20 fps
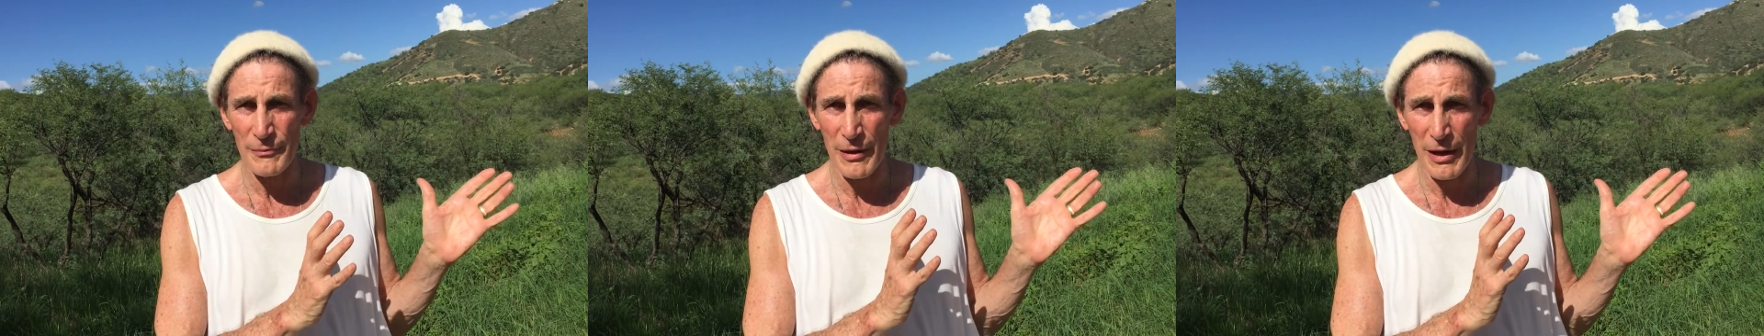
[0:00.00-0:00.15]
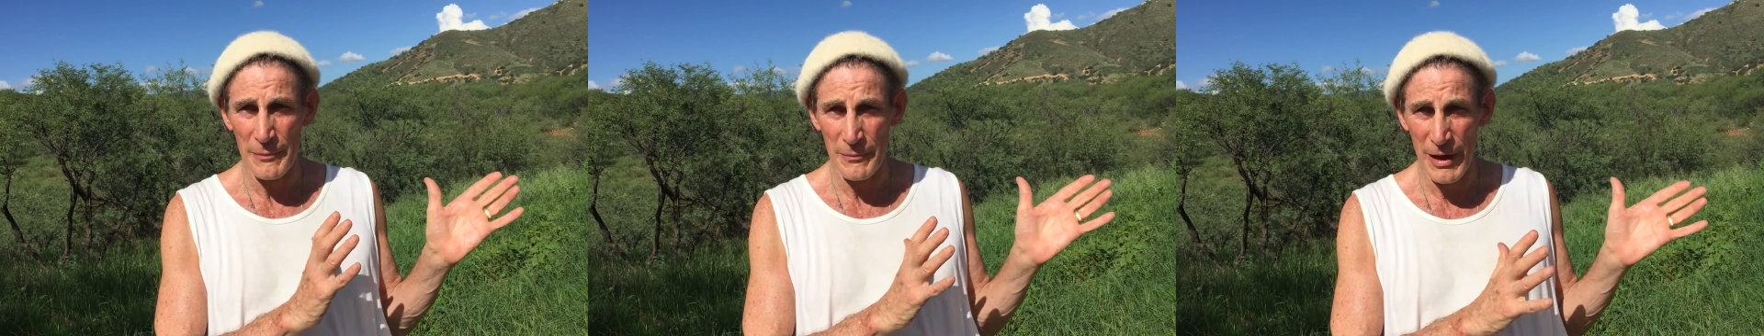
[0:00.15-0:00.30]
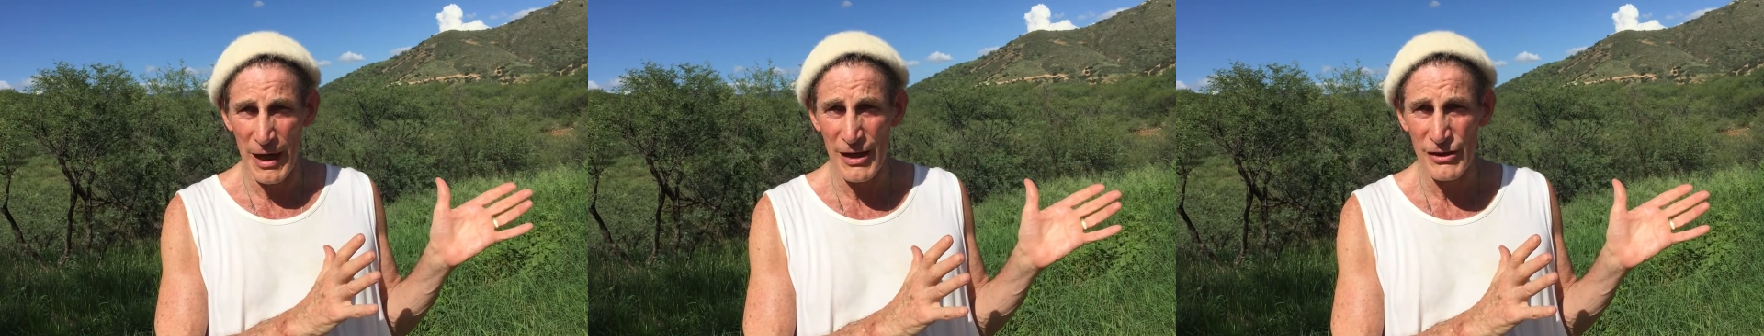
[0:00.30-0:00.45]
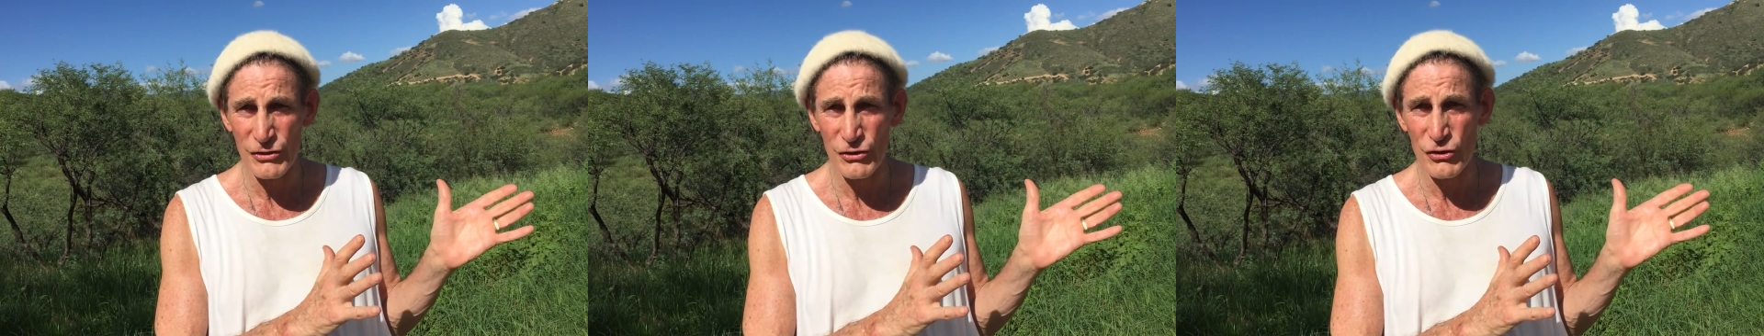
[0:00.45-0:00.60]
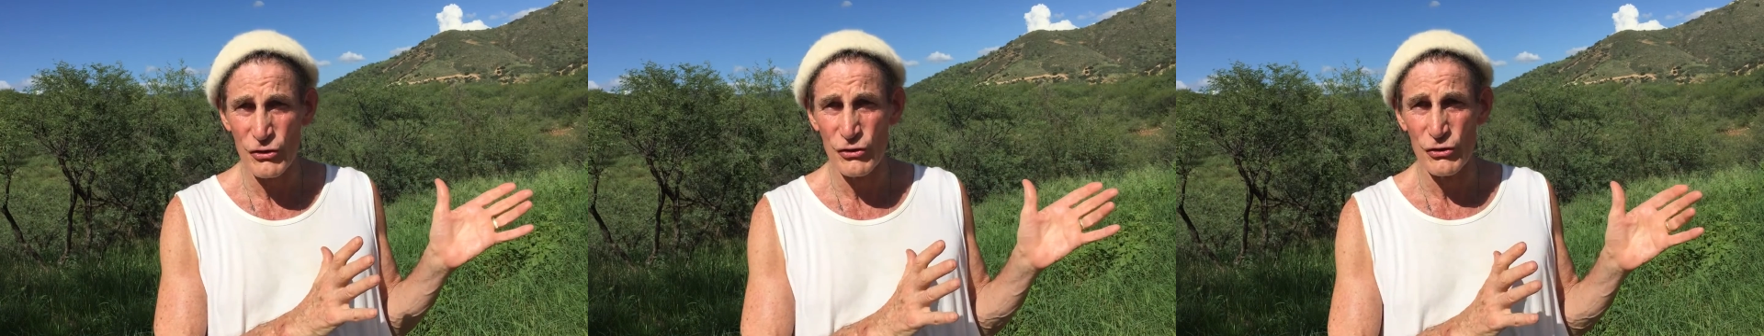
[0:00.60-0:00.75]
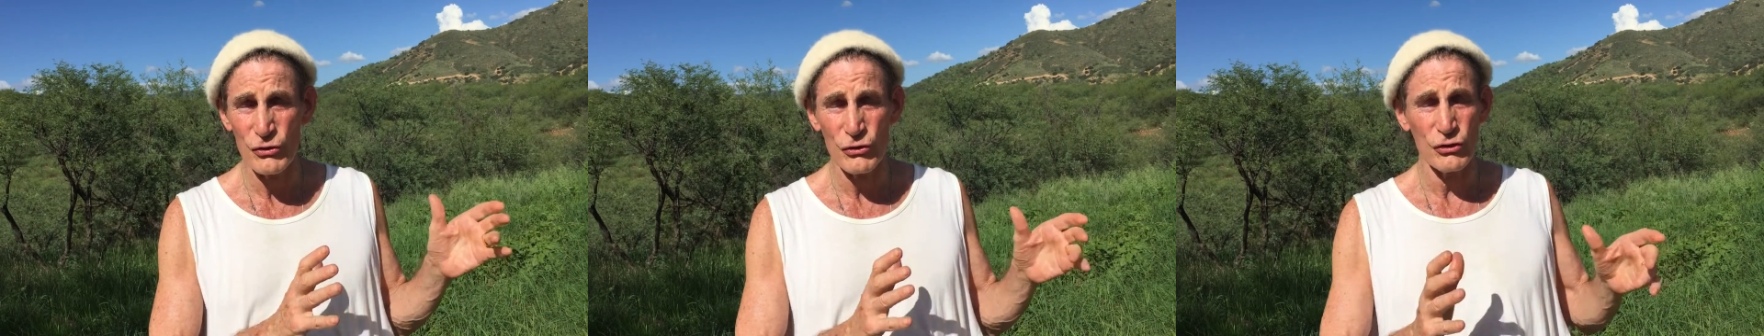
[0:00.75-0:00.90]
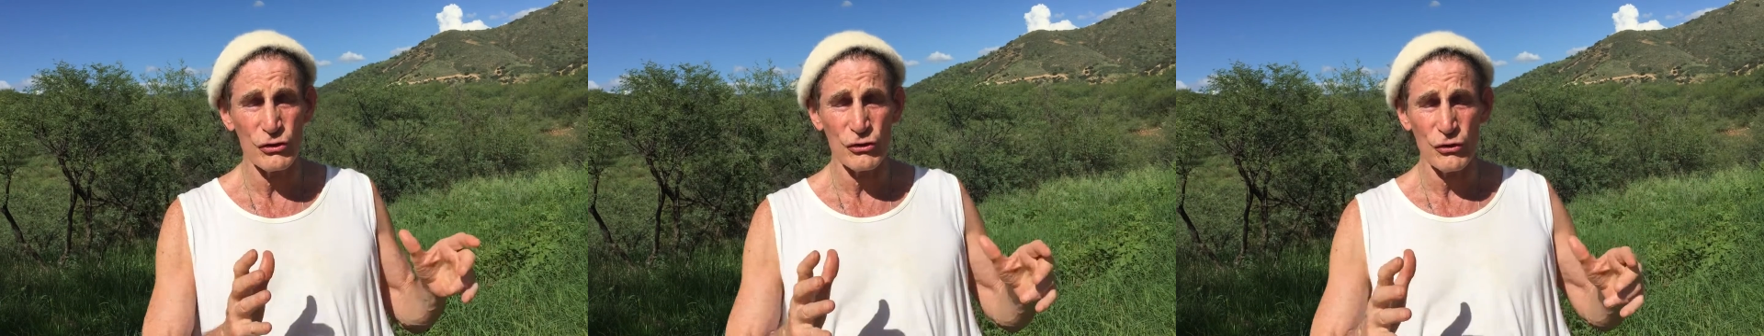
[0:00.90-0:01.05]
my master's
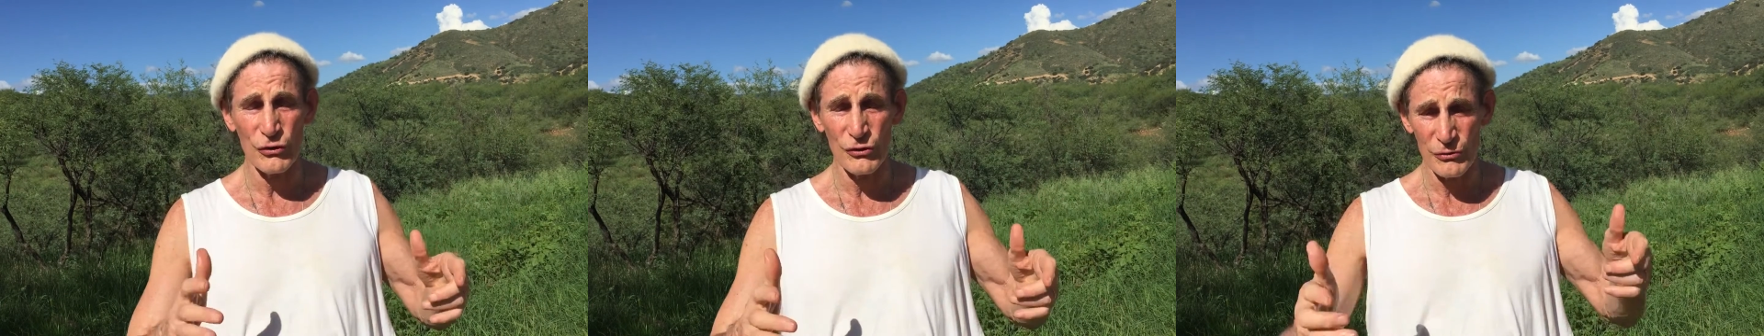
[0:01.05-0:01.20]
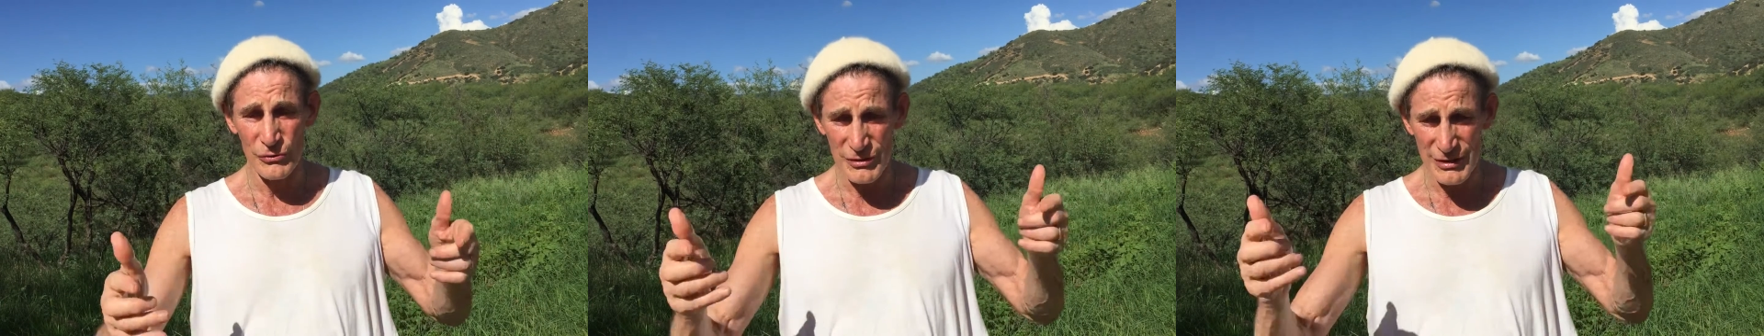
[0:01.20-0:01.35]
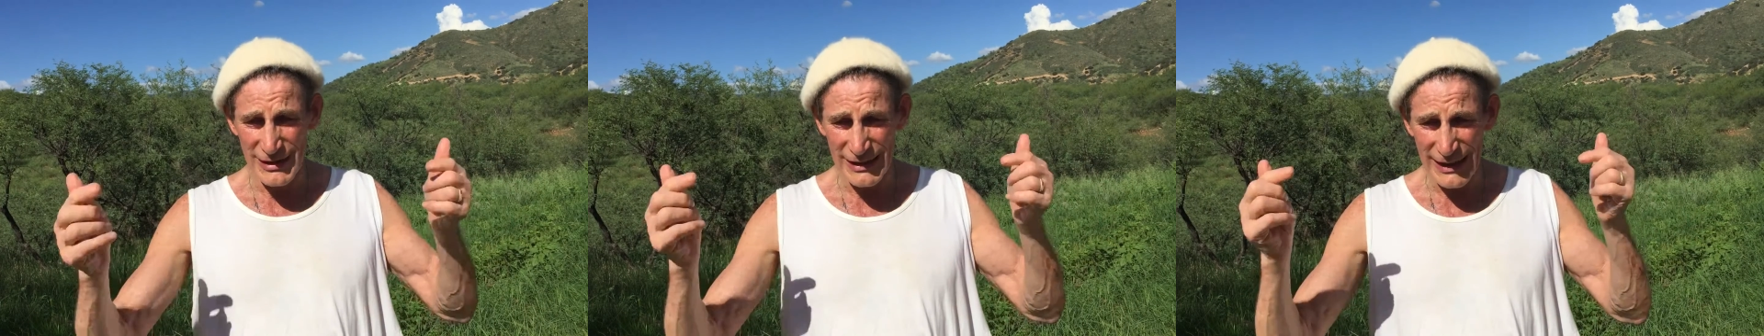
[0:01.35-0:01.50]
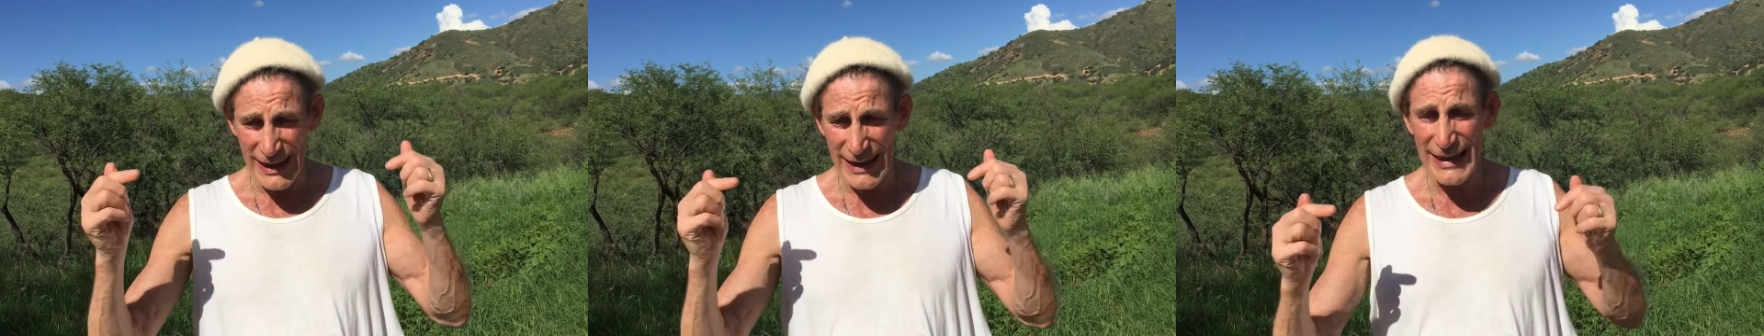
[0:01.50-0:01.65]
students showed it was an